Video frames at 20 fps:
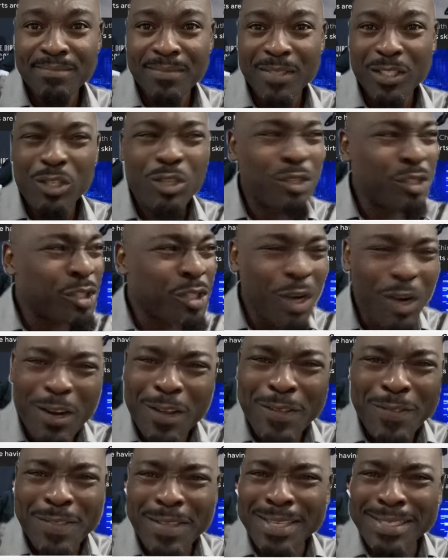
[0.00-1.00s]
You
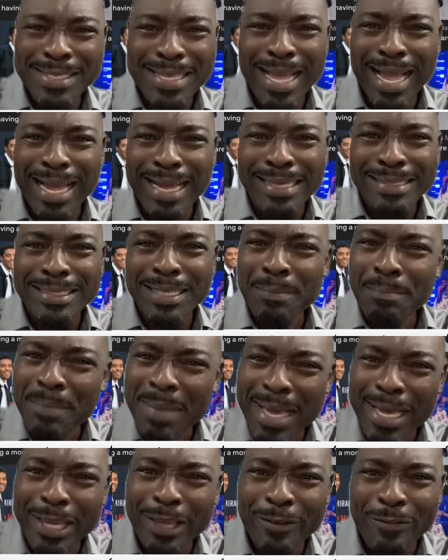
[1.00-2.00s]
join these guys, they
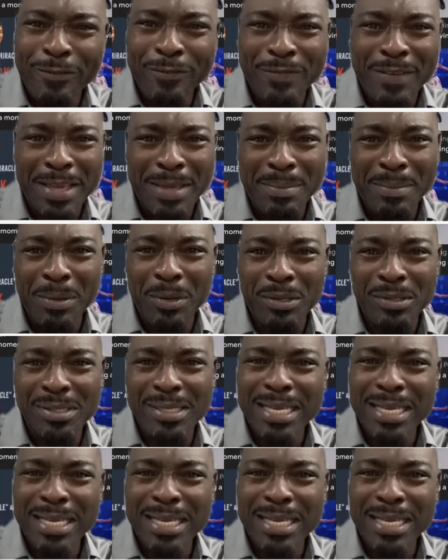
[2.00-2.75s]
make you famous,